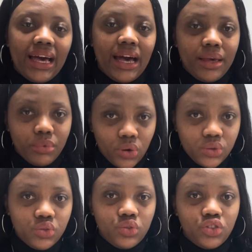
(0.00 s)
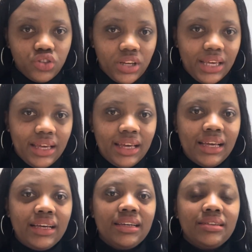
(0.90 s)
am going to share
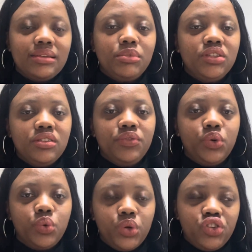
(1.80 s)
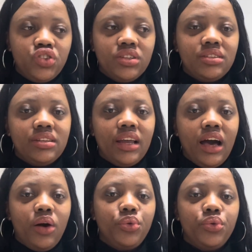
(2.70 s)
some interview questions and
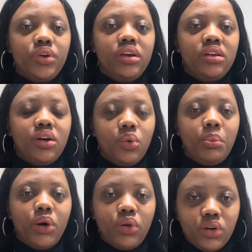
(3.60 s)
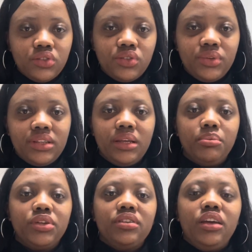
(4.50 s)
how you can go about answering them,
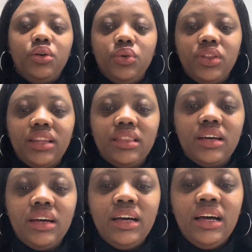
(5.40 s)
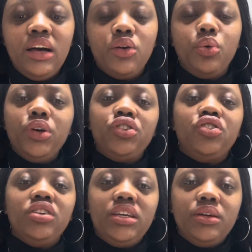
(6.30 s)
because I know that the
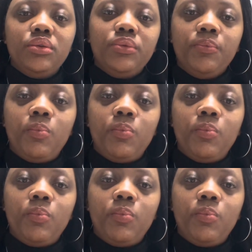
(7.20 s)
questioning